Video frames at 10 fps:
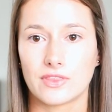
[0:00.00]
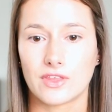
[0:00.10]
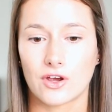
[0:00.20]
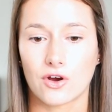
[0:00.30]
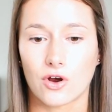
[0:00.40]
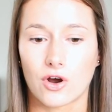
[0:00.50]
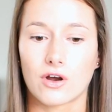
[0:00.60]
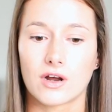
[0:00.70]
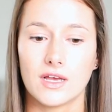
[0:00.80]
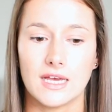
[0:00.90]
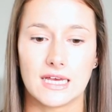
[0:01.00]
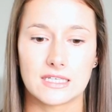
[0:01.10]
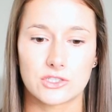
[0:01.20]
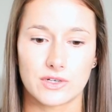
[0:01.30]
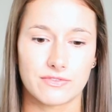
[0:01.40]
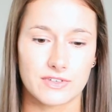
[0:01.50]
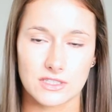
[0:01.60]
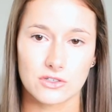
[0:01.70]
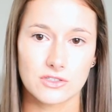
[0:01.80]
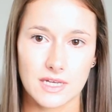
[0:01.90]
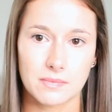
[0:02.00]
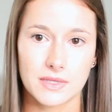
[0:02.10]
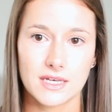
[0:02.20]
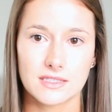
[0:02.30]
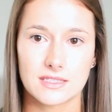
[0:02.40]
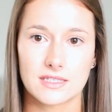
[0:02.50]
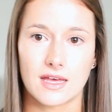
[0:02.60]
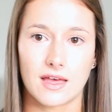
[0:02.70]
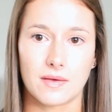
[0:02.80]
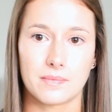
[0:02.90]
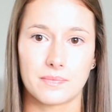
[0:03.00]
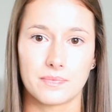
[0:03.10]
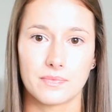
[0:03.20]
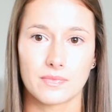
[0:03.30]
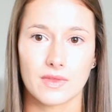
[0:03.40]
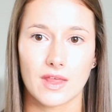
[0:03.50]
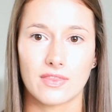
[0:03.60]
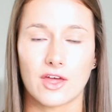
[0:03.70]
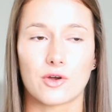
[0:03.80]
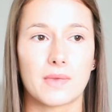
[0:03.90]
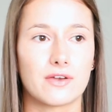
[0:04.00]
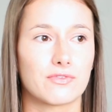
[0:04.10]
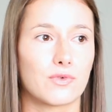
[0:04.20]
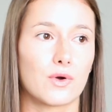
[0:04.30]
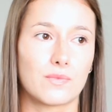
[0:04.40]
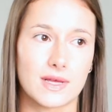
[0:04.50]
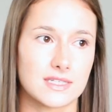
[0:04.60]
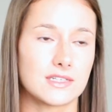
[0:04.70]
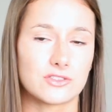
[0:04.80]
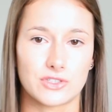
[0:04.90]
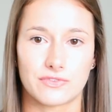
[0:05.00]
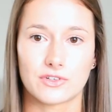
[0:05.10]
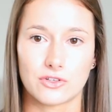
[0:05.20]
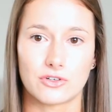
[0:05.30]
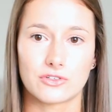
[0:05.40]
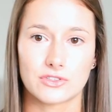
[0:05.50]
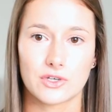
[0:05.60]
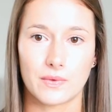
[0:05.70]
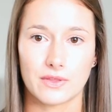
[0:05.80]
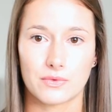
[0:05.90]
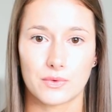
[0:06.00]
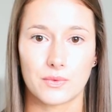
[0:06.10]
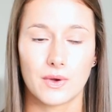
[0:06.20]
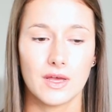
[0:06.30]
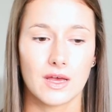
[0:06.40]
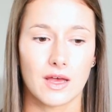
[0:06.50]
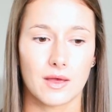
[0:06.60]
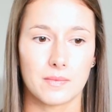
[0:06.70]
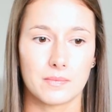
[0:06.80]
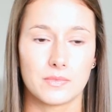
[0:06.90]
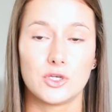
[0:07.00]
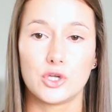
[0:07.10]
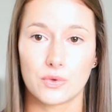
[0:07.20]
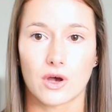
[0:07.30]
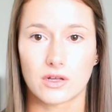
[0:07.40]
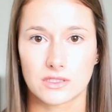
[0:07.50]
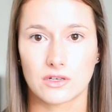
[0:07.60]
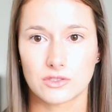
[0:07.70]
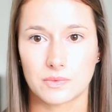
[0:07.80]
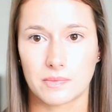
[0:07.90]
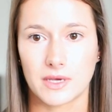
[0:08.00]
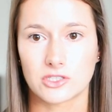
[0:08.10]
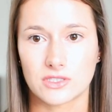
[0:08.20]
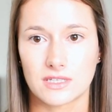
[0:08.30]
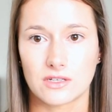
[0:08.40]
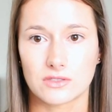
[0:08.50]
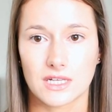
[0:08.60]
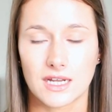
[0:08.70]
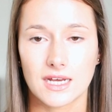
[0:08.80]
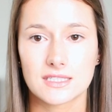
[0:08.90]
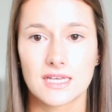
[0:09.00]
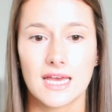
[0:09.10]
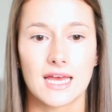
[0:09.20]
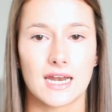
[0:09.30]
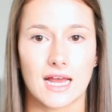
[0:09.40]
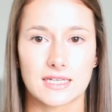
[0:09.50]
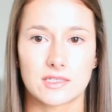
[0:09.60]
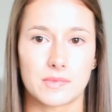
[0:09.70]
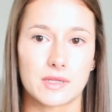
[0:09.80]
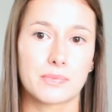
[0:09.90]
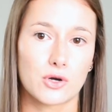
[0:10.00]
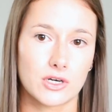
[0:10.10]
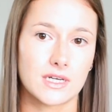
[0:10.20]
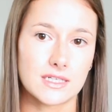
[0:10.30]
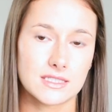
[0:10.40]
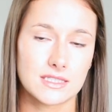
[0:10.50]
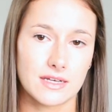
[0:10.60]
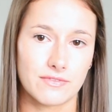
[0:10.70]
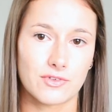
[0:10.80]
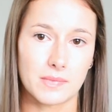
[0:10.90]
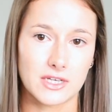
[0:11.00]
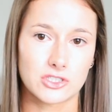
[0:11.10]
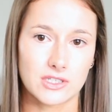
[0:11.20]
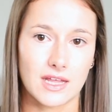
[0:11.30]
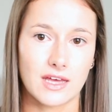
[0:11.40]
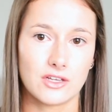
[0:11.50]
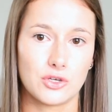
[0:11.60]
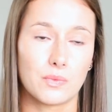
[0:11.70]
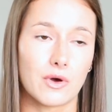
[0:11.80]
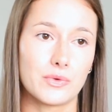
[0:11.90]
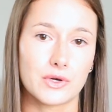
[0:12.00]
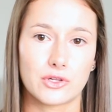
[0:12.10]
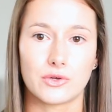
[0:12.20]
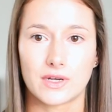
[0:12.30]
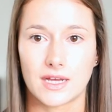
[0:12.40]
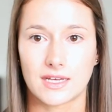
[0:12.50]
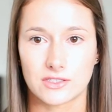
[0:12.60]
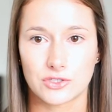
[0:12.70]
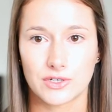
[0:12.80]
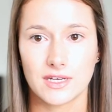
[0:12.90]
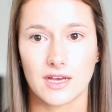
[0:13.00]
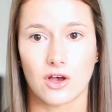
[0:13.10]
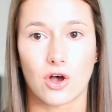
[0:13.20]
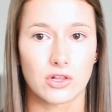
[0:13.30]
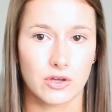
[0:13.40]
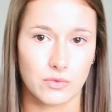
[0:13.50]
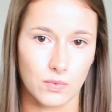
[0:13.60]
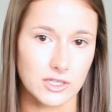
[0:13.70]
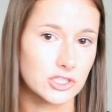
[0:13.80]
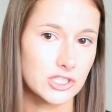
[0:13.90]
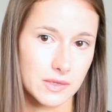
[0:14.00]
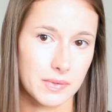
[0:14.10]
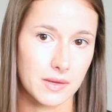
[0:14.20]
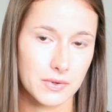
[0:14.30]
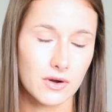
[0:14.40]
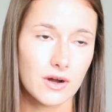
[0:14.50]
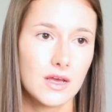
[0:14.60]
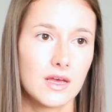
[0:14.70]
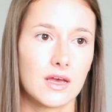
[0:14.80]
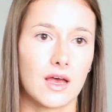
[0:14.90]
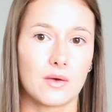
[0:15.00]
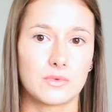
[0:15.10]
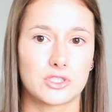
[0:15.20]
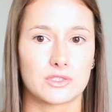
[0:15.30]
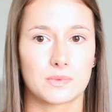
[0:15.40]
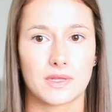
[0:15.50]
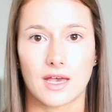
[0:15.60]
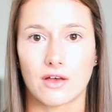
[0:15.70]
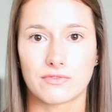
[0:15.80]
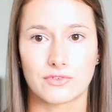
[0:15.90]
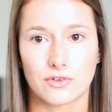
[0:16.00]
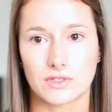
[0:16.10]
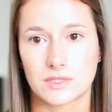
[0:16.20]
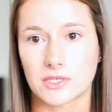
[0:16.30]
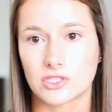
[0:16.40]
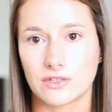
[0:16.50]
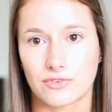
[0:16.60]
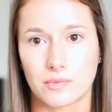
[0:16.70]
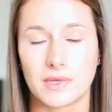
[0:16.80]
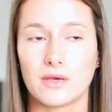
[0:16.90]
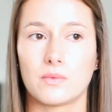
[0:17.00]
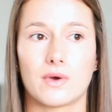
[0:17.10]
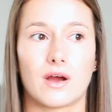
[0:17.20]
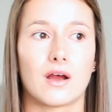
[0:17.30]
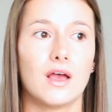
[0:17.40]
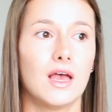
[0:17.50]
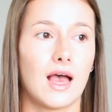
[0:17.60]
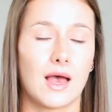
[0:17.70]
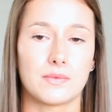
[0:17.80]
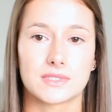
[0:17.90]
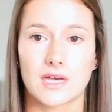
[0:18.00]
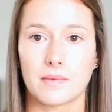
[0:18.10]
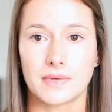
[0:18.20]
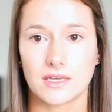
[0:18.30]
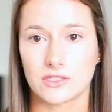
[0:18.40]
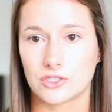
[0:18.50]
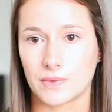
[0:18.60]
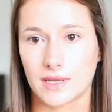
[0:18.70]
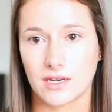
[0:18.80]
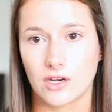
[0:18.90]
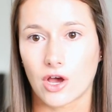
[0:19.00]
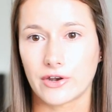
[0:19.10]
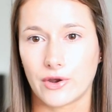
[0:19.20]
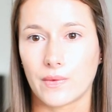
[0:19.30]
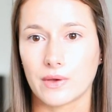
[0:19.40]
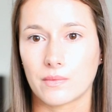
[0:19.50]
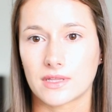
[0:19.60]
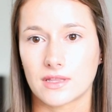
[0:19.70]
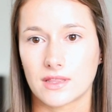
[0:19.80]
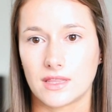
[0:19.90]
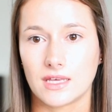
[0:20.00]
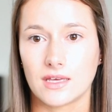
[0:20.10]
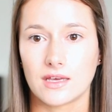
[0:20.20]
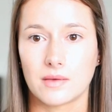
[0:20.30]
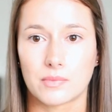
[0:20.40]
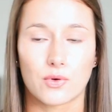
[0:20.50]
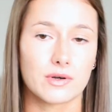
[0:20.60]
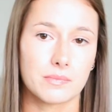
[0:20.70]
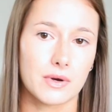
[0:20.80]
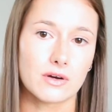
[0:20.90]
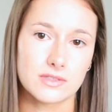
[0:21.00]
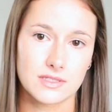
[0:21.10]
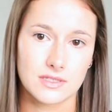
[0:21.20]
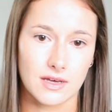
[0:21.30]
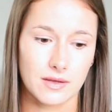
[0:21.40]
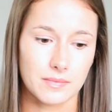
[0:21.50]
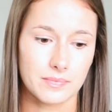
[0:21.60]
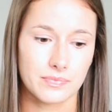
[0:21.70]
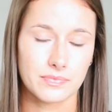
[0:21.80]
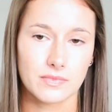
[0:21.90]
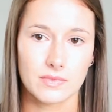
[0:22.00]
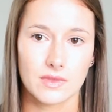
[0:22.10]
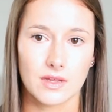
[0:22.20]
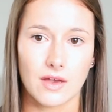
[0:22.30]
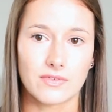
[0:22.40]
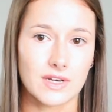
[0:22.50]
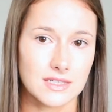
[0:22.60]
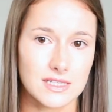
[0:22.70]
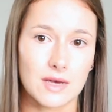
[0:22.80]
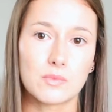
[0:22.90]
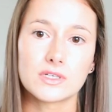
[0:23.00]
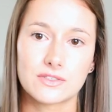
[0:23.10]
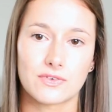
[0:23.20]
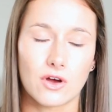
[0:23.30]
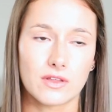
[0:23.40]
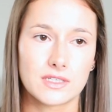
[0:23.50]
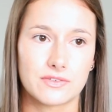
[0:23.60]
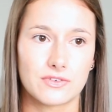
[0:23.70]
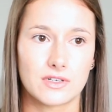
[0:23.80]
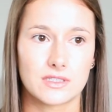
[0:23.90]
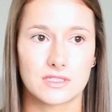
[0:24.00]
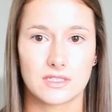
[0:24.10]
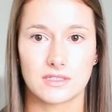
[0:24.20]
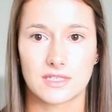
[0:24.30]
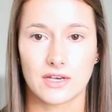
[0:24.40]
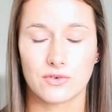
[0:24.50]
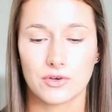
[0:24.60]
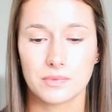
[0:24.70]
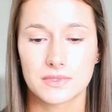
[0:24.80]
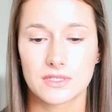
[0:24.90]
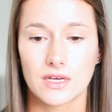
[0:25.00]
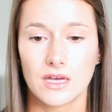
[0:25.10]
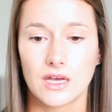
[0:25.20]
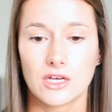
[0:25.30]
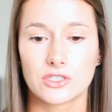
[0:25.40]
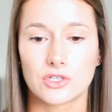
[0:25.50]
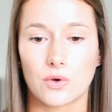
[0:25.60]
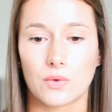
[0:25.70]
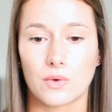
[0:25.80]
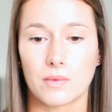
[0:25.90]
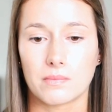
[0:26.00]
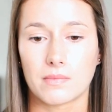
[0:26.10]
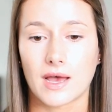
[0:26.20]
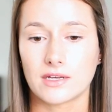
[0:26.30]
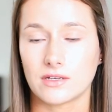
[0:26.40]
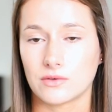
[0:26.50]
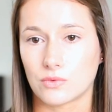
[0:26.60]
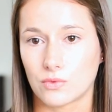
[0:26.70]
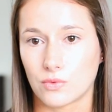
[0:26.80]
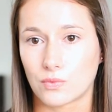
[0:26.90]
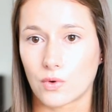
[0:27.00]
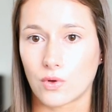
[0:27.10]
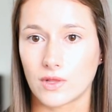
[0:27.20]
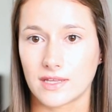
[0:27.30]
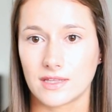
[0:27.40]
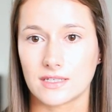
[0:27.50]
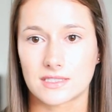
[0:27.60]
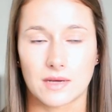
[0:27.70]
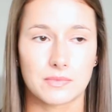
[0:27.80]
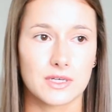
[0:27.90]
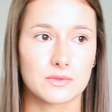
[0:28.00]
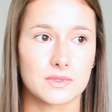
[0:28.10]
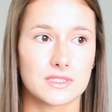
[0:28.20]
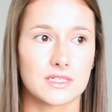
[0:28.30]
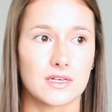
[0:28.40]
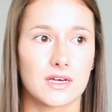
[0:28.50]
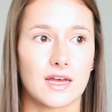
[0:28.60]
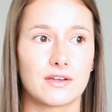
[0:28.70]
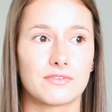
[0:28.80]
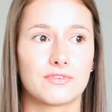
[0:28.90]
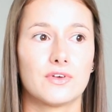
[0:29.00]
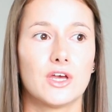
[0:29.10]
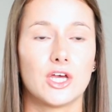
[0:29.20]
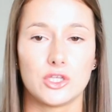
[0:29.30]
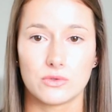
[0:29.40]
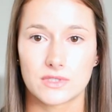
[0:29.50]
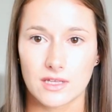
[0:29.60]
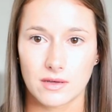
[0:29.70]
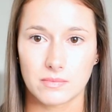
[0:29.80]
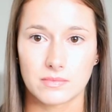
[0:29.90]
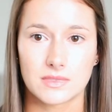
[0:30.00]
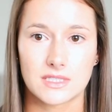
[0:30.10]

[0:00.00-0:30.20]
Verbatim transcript: there are history and physical templates um, that are meant for residents or different learners going through um, new consults with patients in those clinics. It has some of the pertinent information that you want to include in a history all on one sheet of paper, uh, which is really helpful, especially for me where I was coming into it not knowing what the important parts um, of an exam was for all the different site groups. So my role in these templates was to kind of use them,